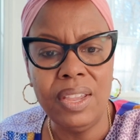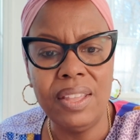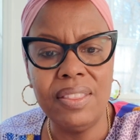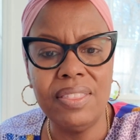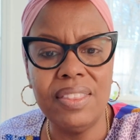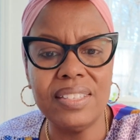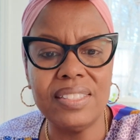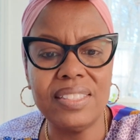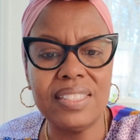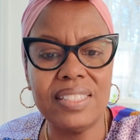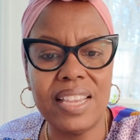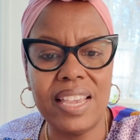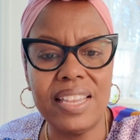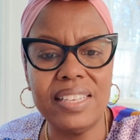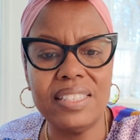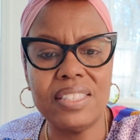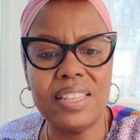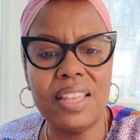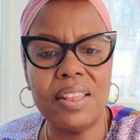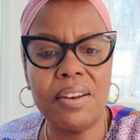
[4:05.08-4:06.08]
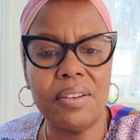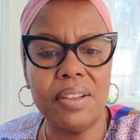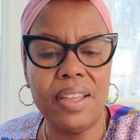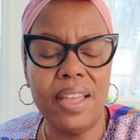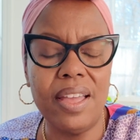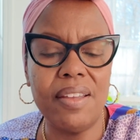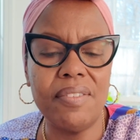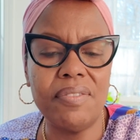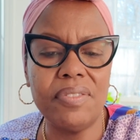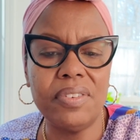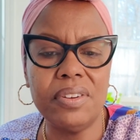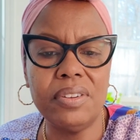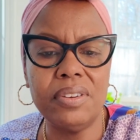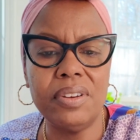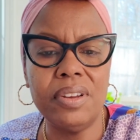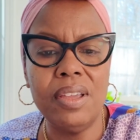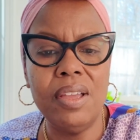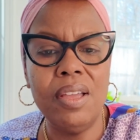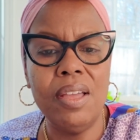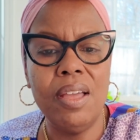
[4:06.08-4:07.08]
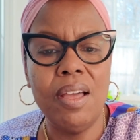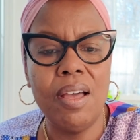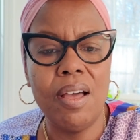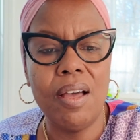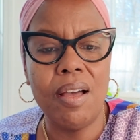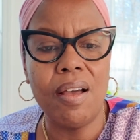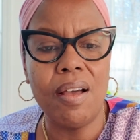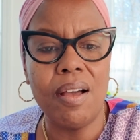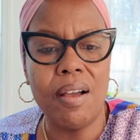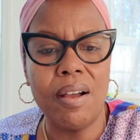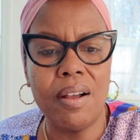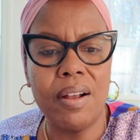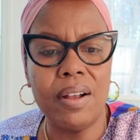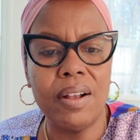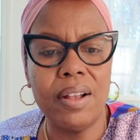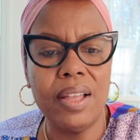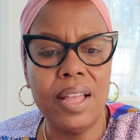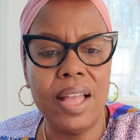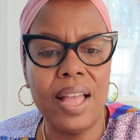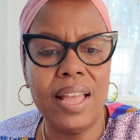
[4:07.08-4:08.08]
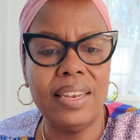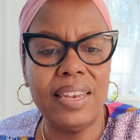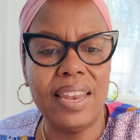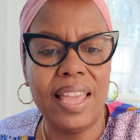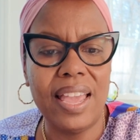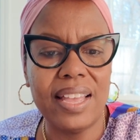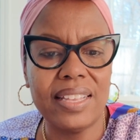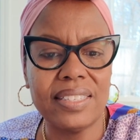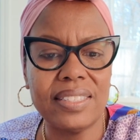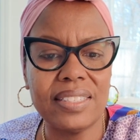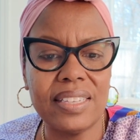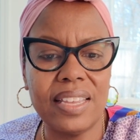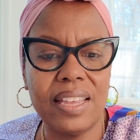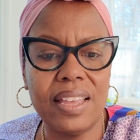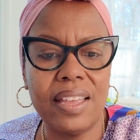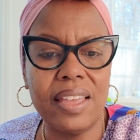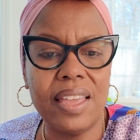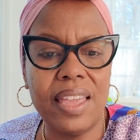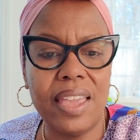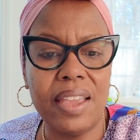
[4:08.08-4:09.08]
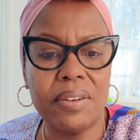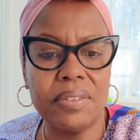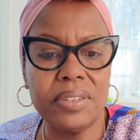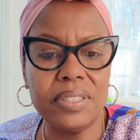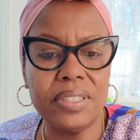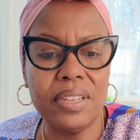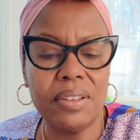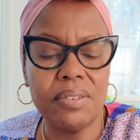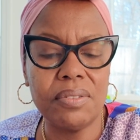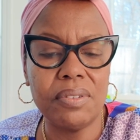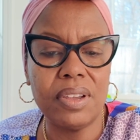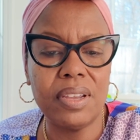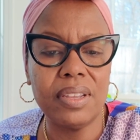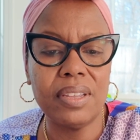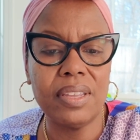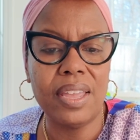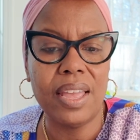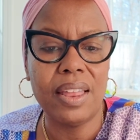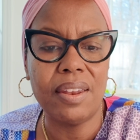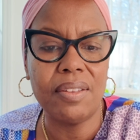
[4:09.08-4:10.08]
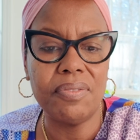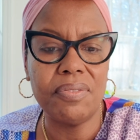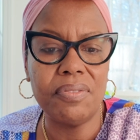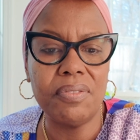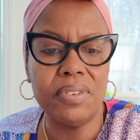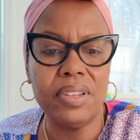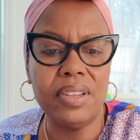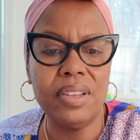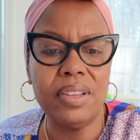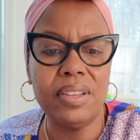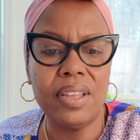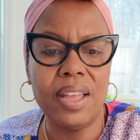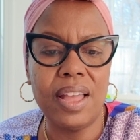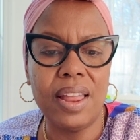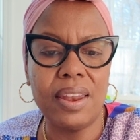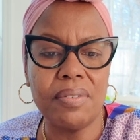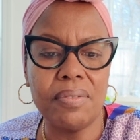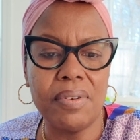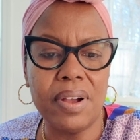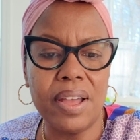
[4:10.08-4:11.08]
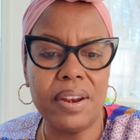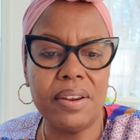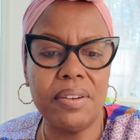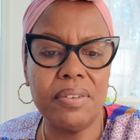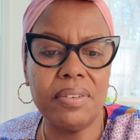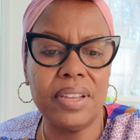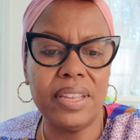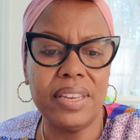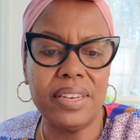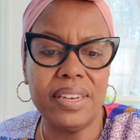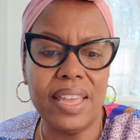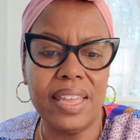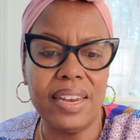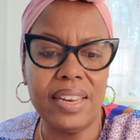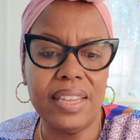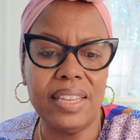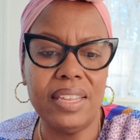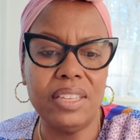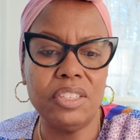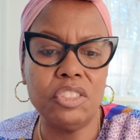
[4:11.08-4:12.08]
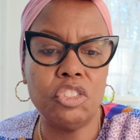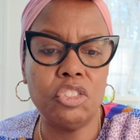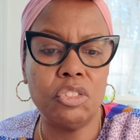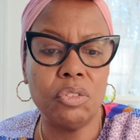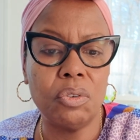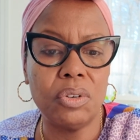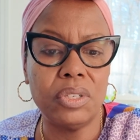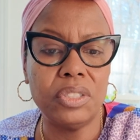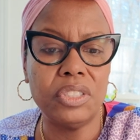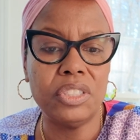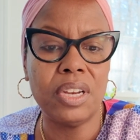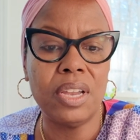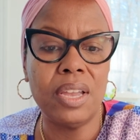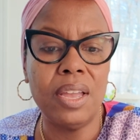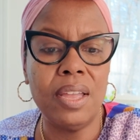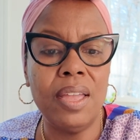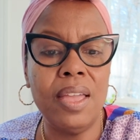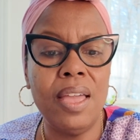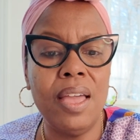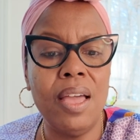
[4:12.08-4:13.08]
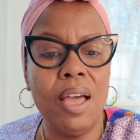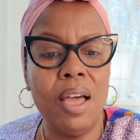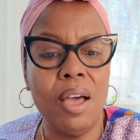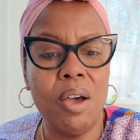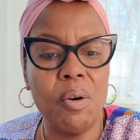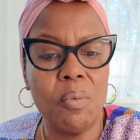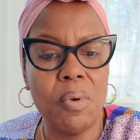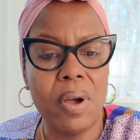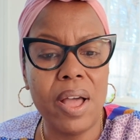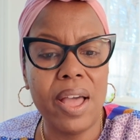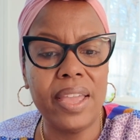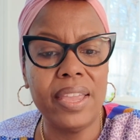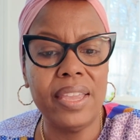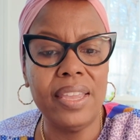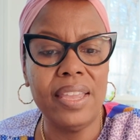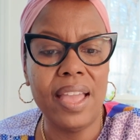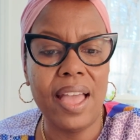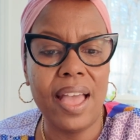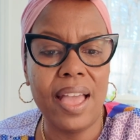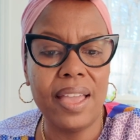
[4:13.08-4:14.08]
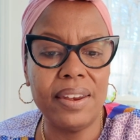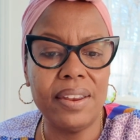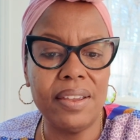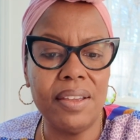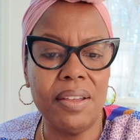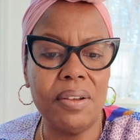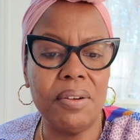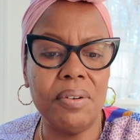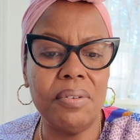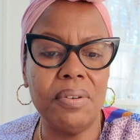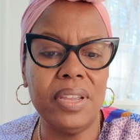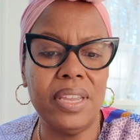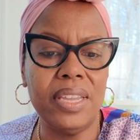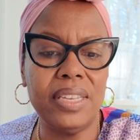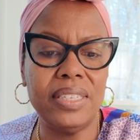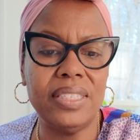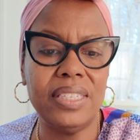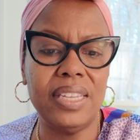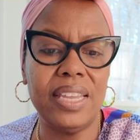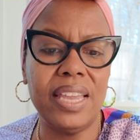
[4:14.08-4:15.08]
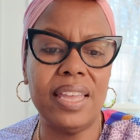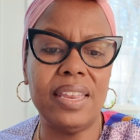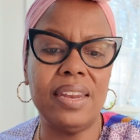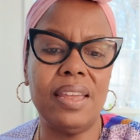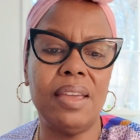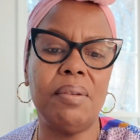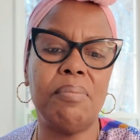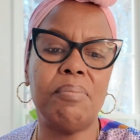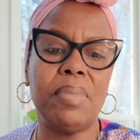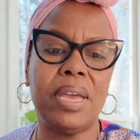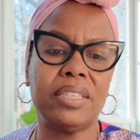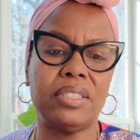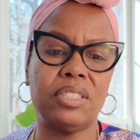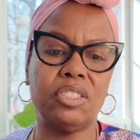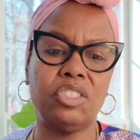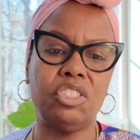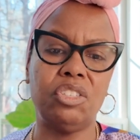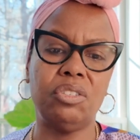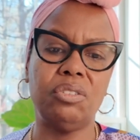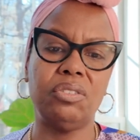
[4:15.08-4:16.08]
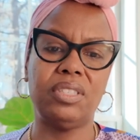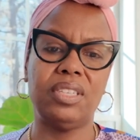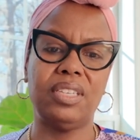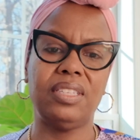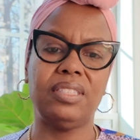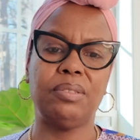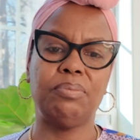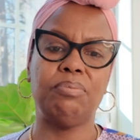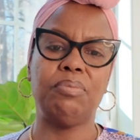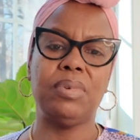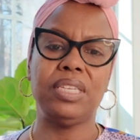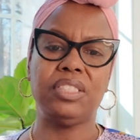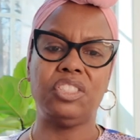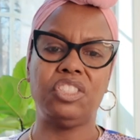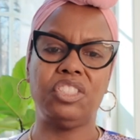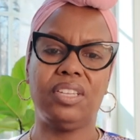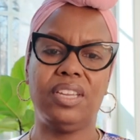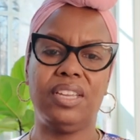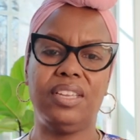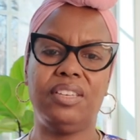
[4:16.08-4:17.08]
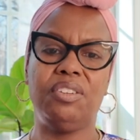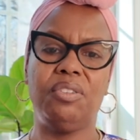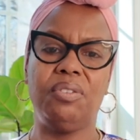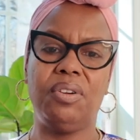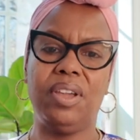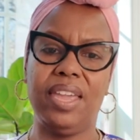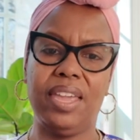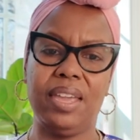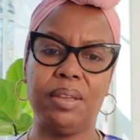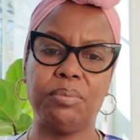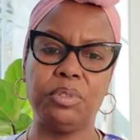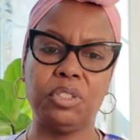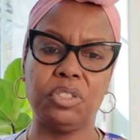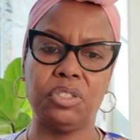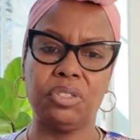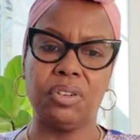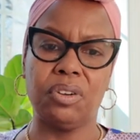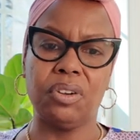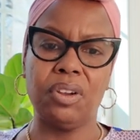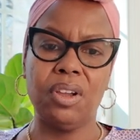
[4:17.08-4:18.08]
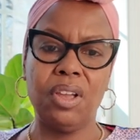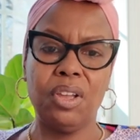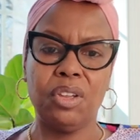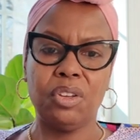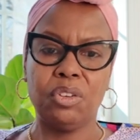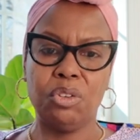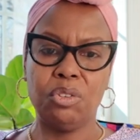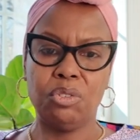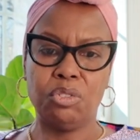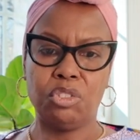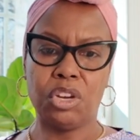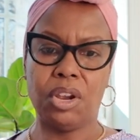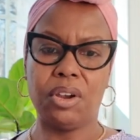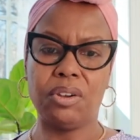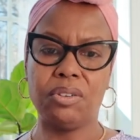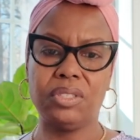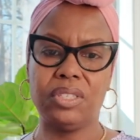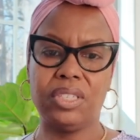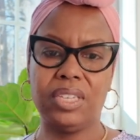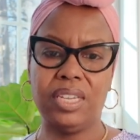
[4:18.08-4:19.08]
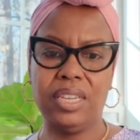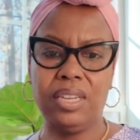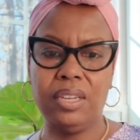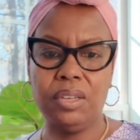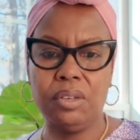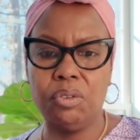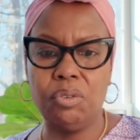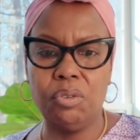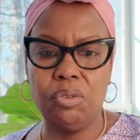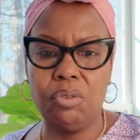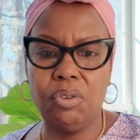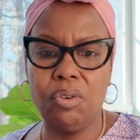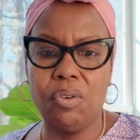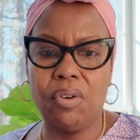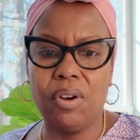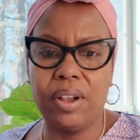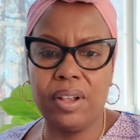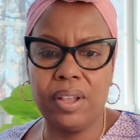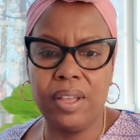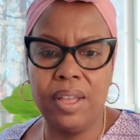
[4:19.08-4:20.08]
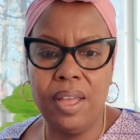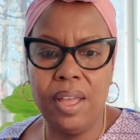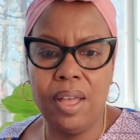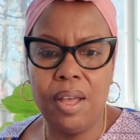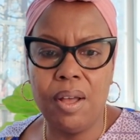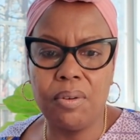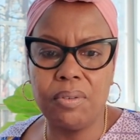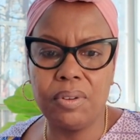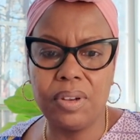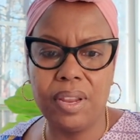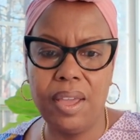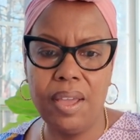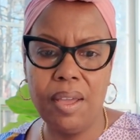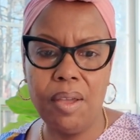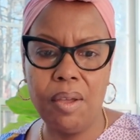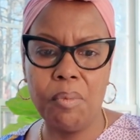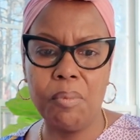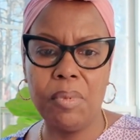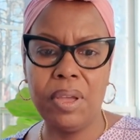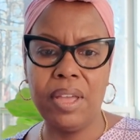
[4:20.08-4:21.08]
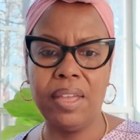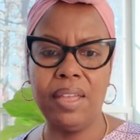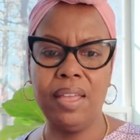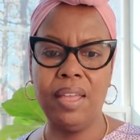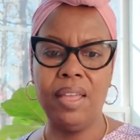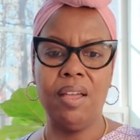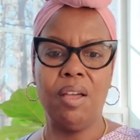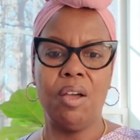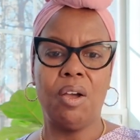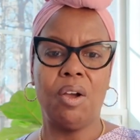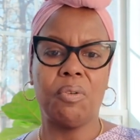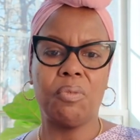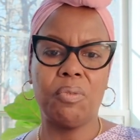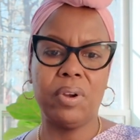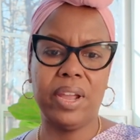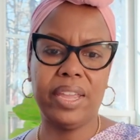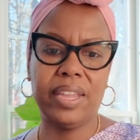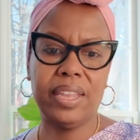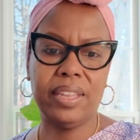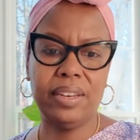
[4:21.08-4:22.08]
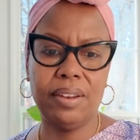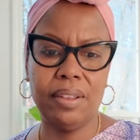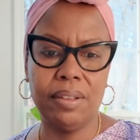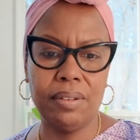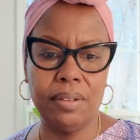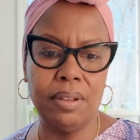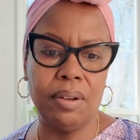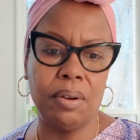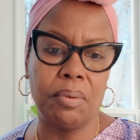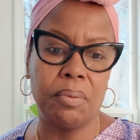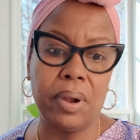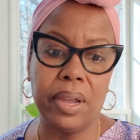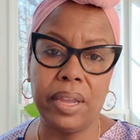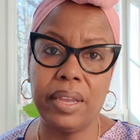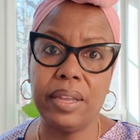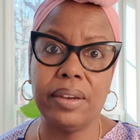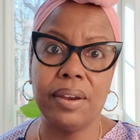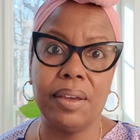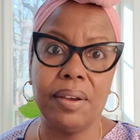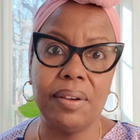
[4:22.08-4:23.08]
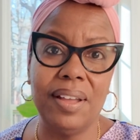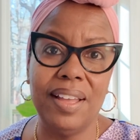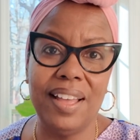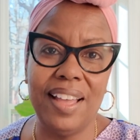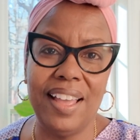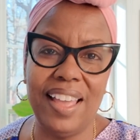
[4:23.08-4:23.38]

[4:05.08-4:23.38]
The states that are covered are Alaska, Arizona, California, Colorado, Connecticut, Georgia, Hawaii, Idaho, Indiana, Massachusetts, Michigan, New Hampshire, New Jersey, New York, Oklahoma, oregano,